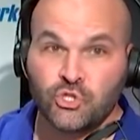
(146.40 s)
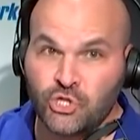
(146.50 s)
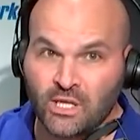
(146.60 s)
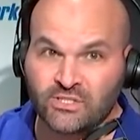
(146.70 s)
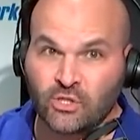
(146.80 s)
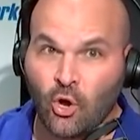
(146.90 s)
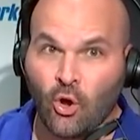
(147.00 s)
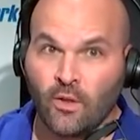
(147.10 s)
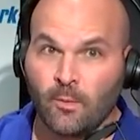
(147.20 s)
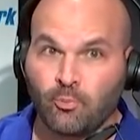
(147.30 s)
just
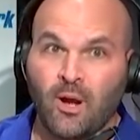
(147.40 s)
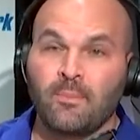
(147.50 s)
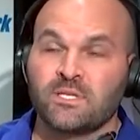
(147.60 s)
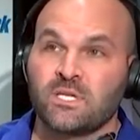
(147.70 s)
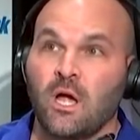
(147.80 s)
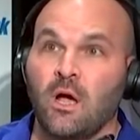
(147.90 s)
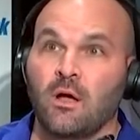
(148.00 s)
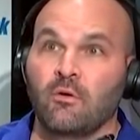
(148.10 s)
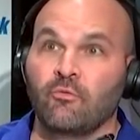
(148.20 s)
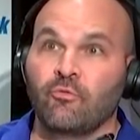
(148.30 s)
on the premise
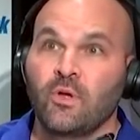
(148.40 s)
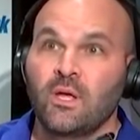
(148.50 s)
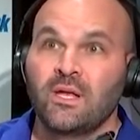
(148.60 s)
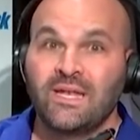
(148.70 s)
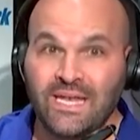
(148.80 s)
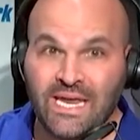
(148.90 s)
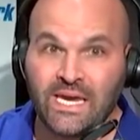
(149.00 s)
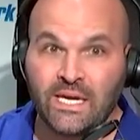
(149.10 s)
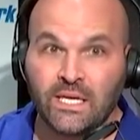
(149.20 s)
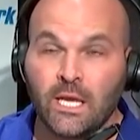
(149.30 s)
of
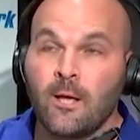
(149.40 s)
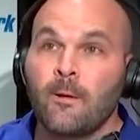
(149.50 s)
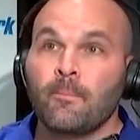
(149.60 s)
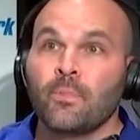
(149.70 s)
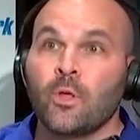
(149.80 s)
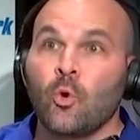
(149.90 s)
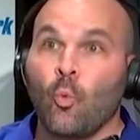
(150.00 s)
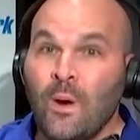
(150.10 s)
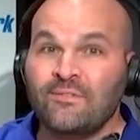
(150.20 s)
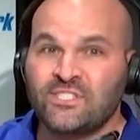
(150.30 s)
need,
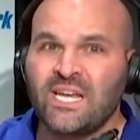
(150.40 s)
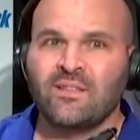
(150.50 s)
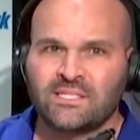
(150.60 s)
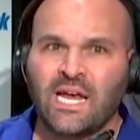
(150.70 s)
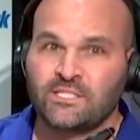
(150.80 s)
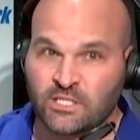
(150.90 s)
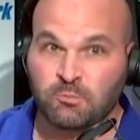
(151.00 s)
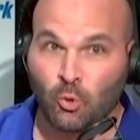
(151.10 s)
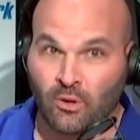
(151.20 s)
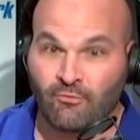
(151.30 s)
we've seen the Saints
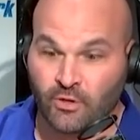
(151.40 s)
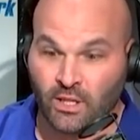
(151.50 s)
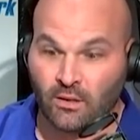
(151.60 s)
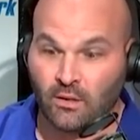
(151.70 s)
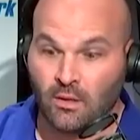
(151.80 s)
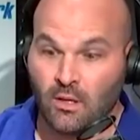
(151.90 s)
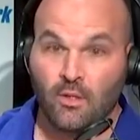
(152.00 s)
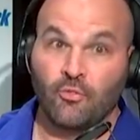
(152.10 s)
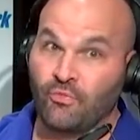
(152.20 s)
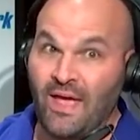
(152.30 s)
explore everything.
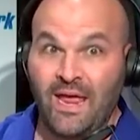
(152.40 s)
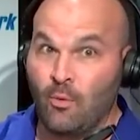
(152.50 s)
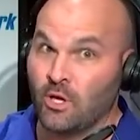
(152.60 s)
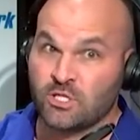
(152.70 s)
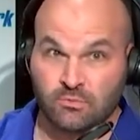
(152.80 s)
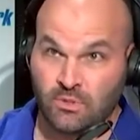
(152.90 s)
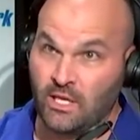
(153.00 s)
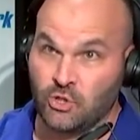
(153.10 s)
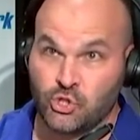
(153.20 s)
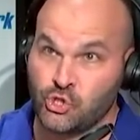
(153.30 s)
They,
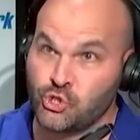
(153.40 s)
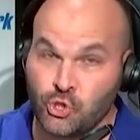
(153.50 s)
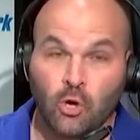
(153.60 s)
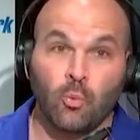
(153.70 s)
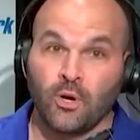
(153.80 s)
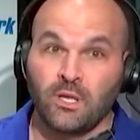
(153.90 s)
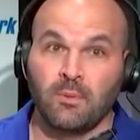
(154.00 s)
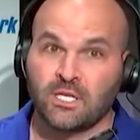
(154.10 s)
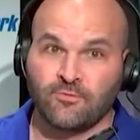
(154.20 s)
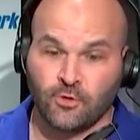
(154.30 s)
they sure were in
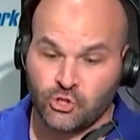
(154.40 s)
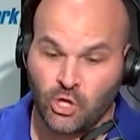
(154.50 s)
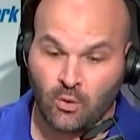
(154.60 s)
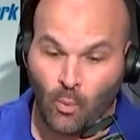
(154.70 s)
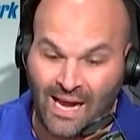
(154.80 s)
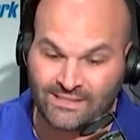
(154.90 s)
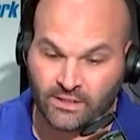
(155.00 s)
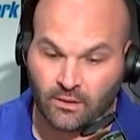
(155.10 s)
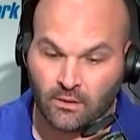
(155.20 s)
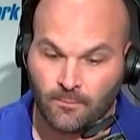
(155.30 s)
the mix for Deshaun
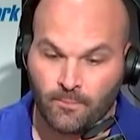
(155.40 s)
Watson.